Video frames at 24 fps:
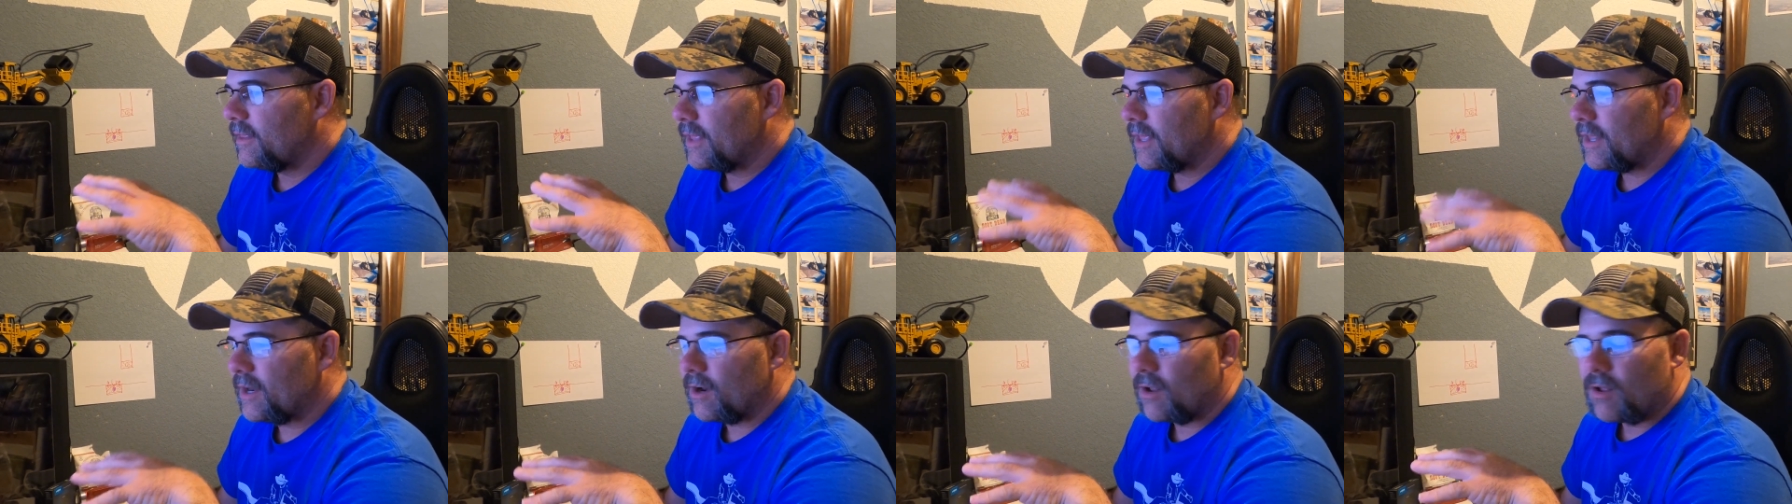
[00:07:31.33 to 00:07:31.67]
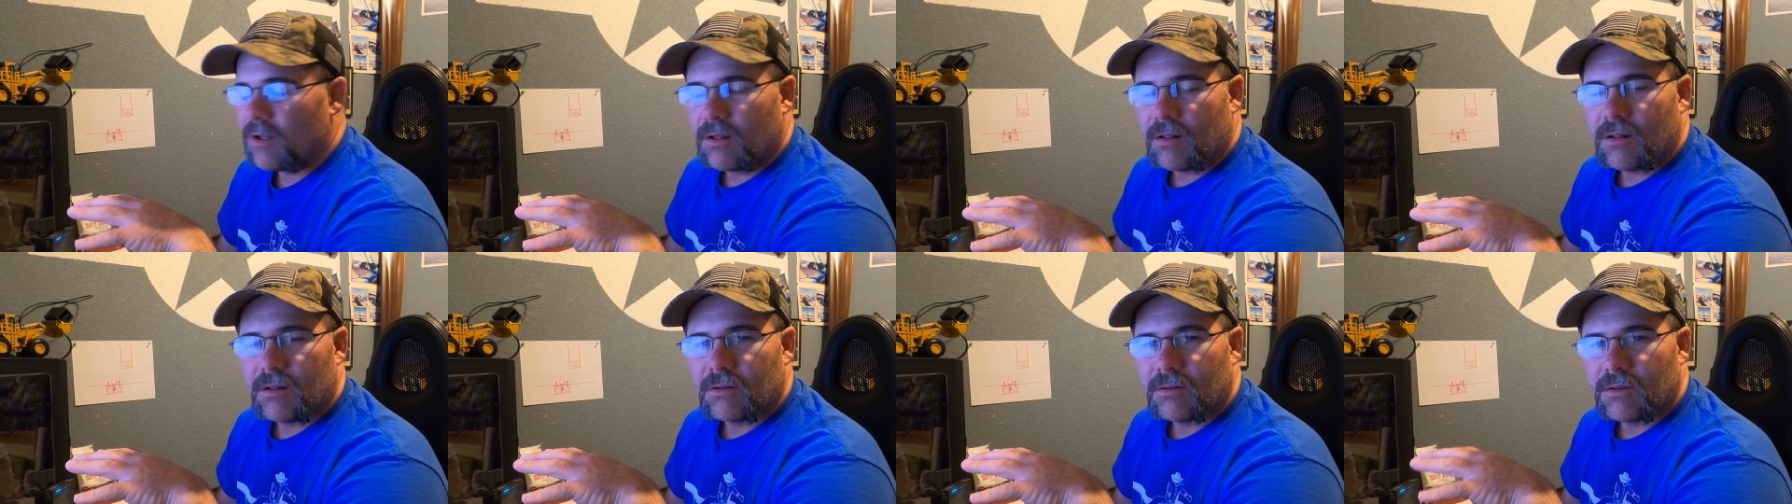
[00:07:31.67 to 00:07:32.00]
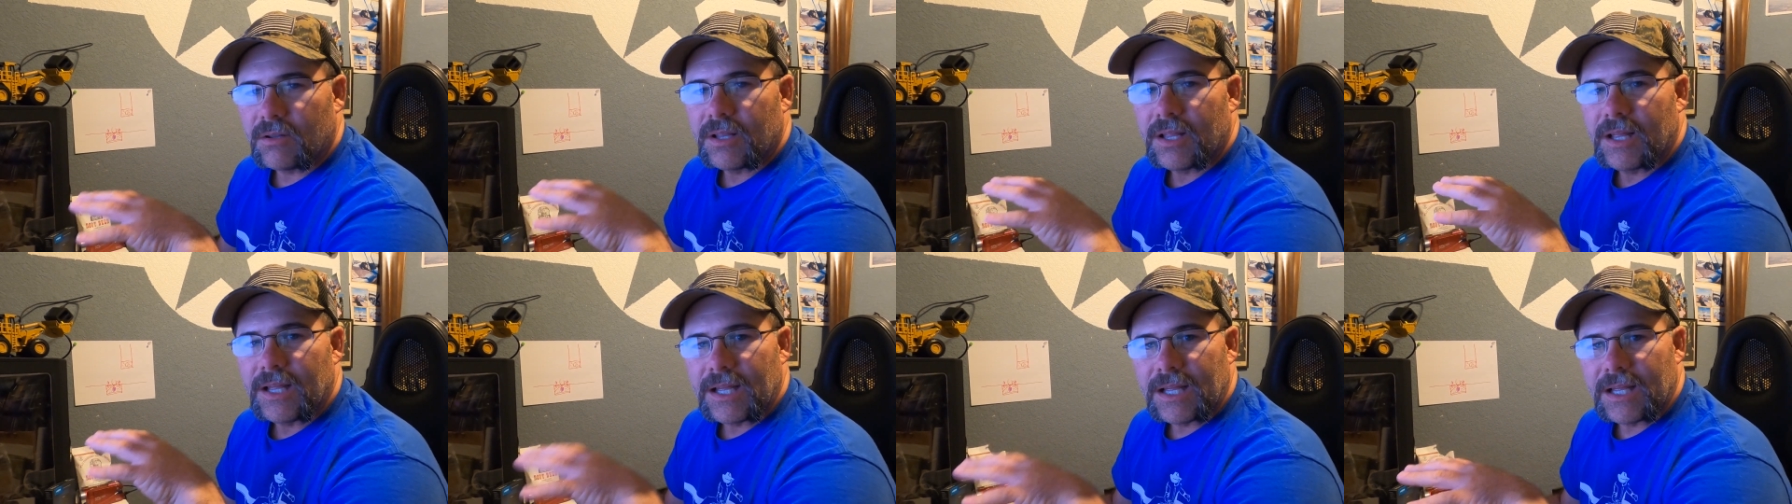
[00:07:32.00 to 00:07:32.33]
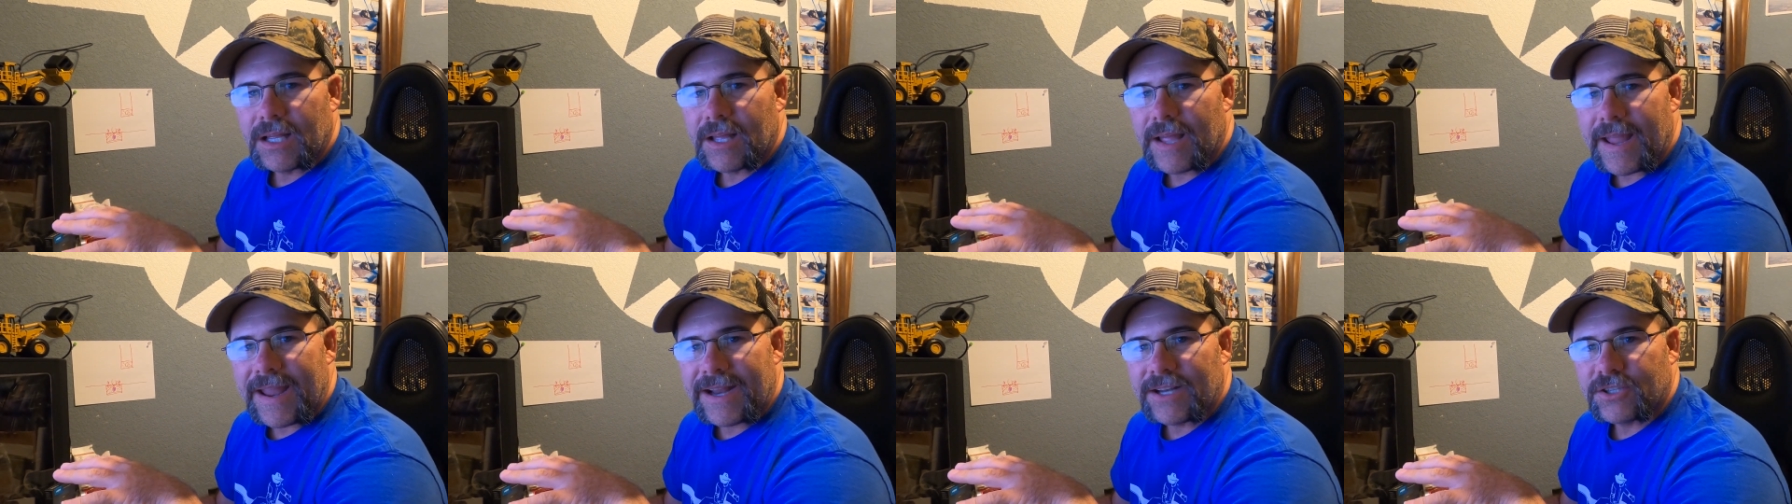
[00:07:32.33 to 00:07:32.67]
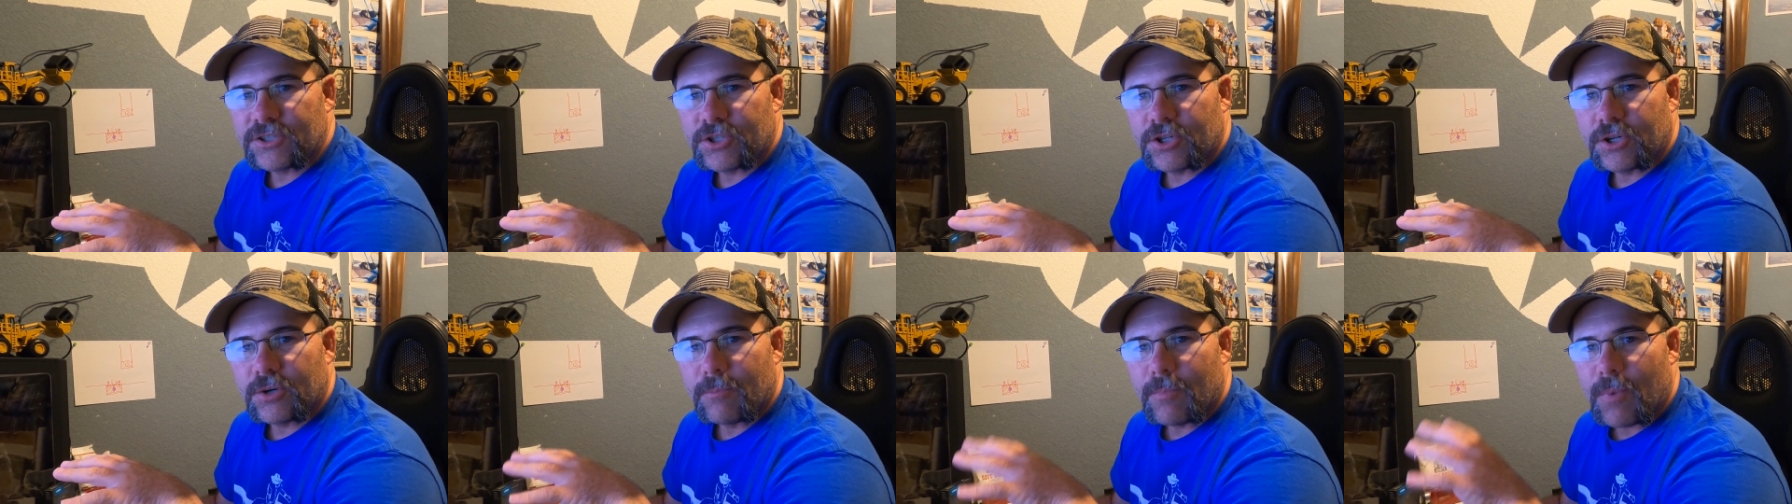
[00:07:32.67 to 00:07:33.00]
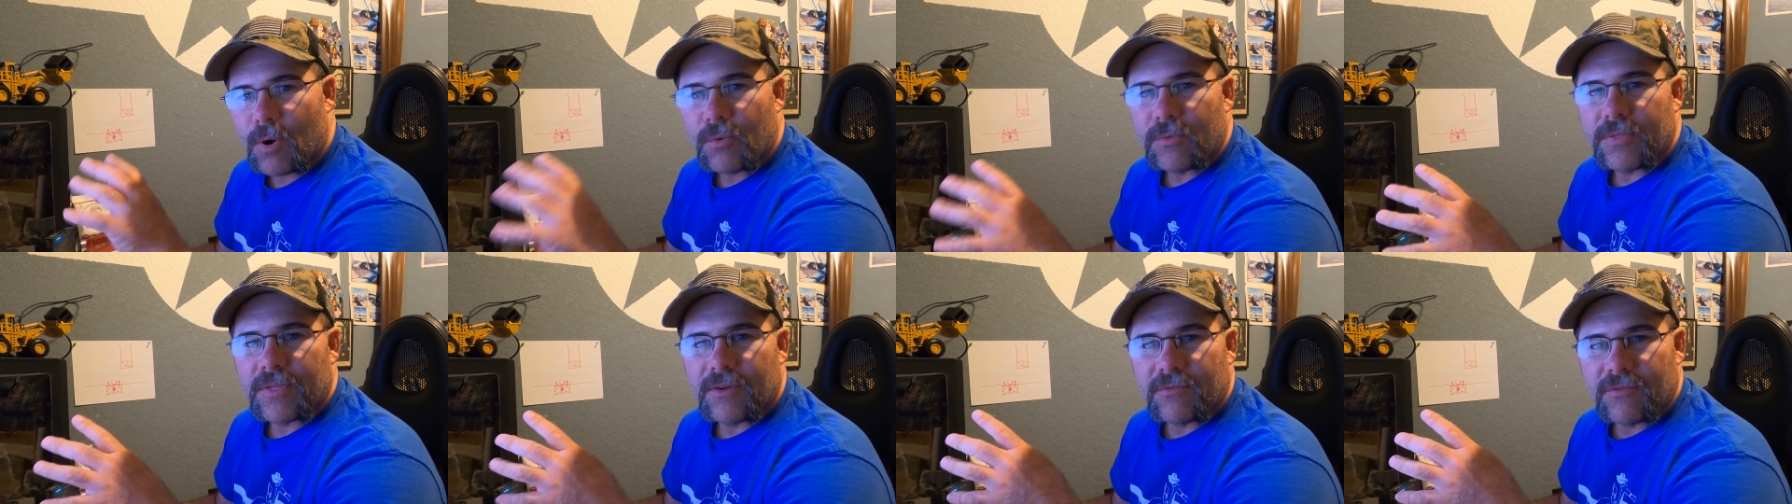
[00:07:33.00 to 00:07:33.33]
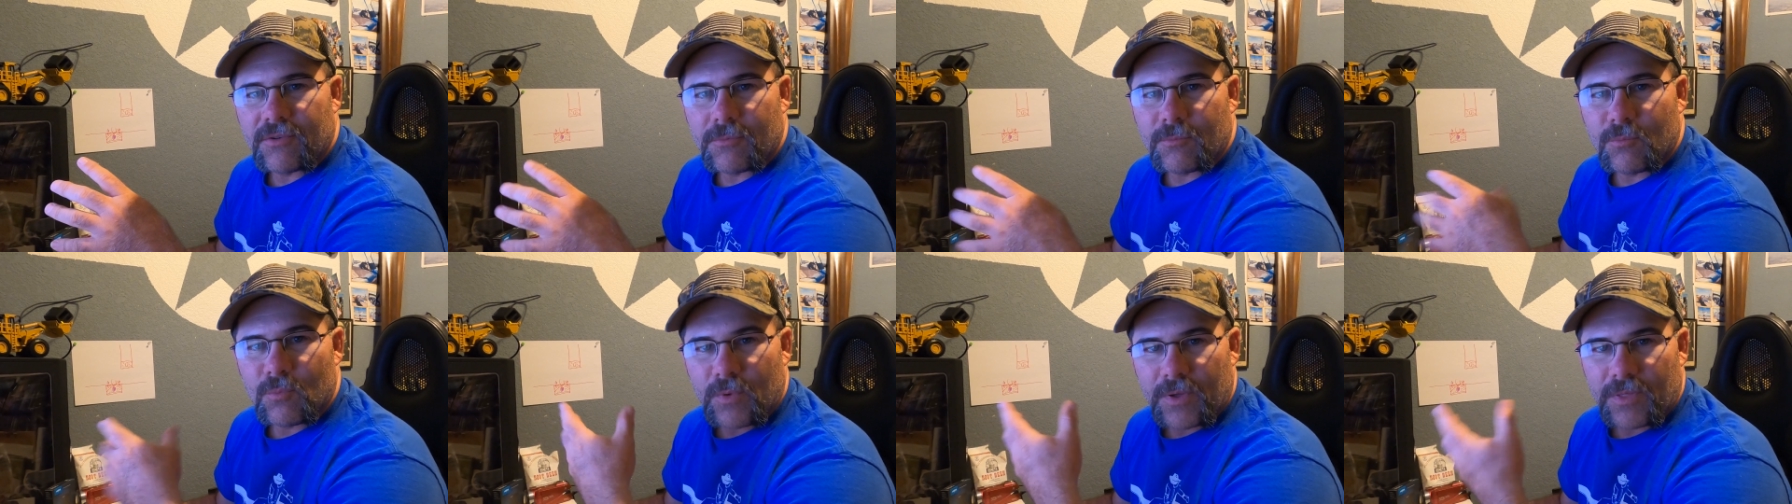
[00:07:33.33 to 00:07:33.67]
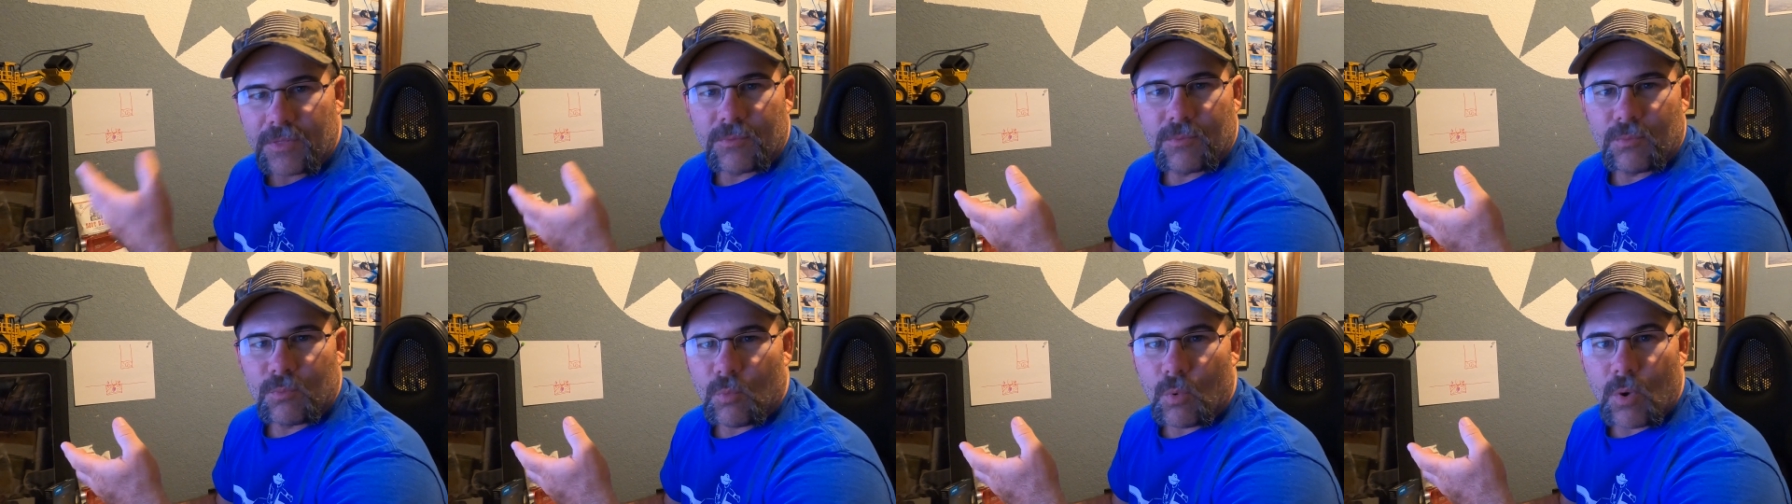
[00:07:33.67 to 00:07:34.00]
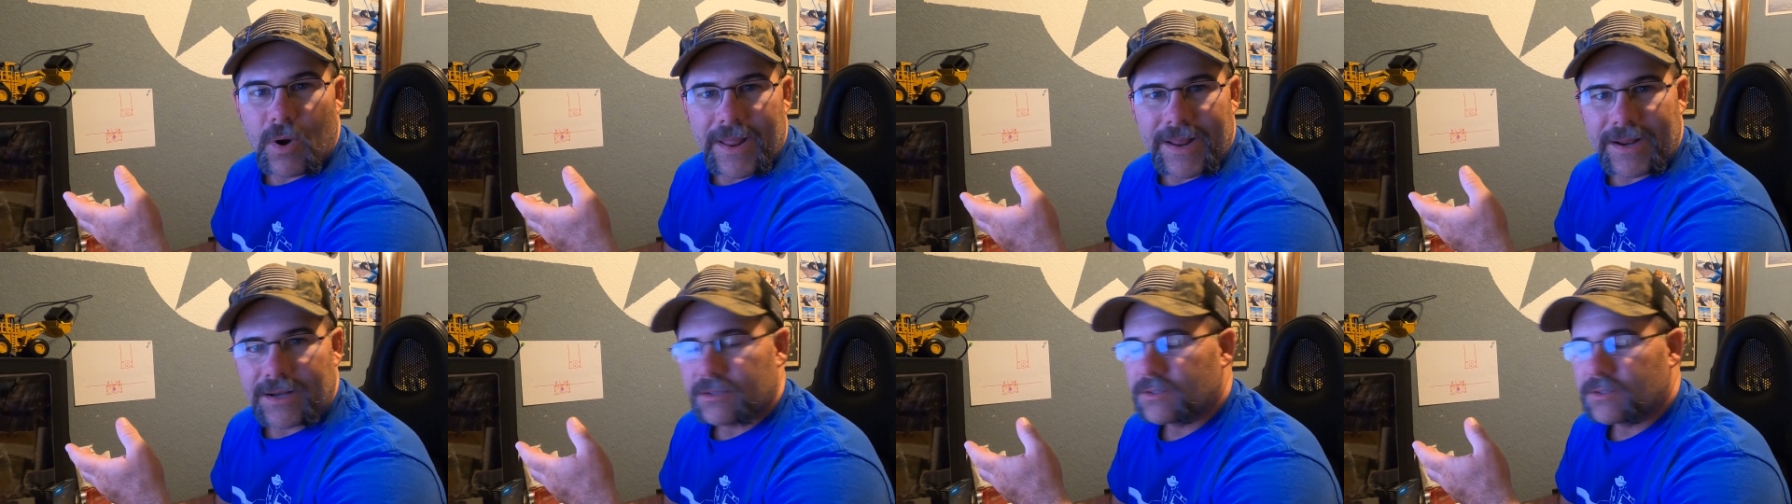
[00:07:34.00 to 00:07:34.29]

and then I'll answer both of them with one